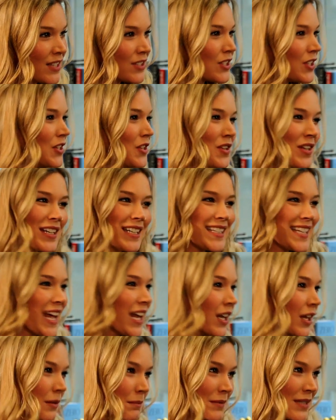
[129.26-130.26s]
So you can
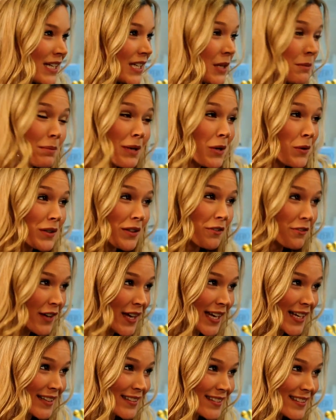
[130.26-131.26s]
tell them till you're blue in the
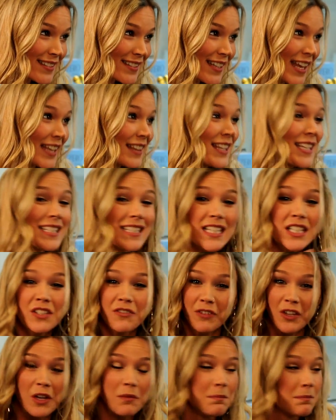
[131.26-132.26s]
face. Like this
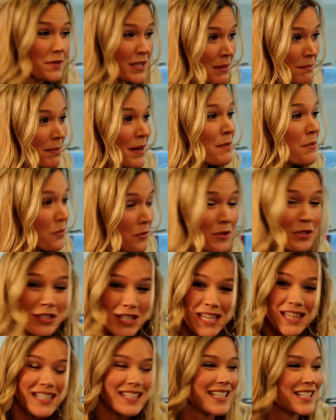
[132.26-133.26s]
interview, see, people will
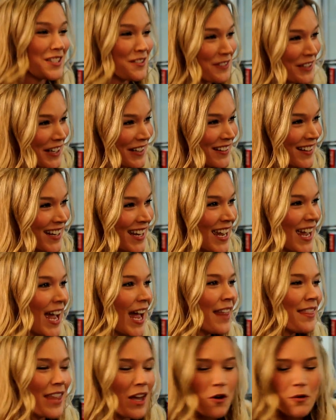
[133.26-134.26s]
see this interview
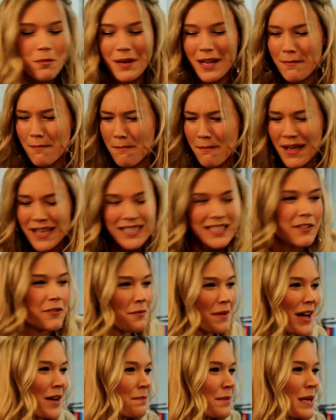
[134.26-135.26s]
and there will be a massive
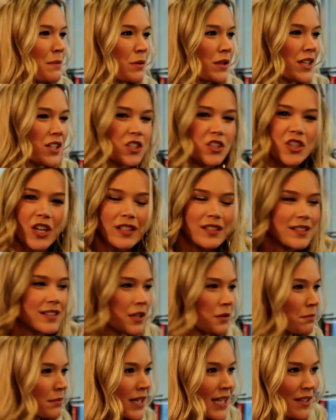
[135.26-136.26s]
amount of people that just
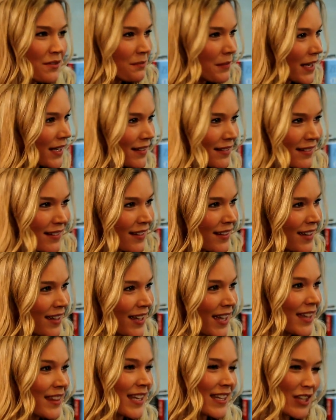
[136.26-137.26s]
don't believe me.
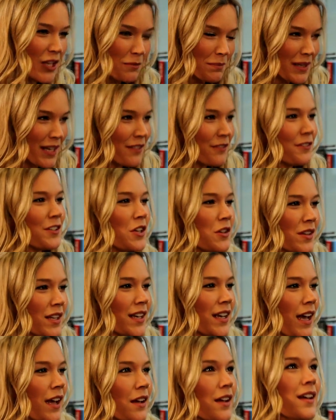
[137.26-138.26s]
And then there'll be a few
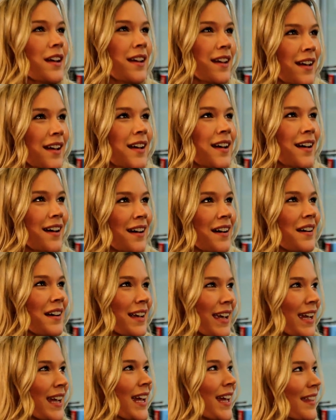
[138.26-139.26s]
that go,
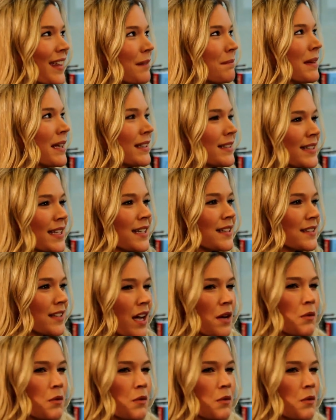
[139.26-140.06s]
okay, yeah, that makes sense.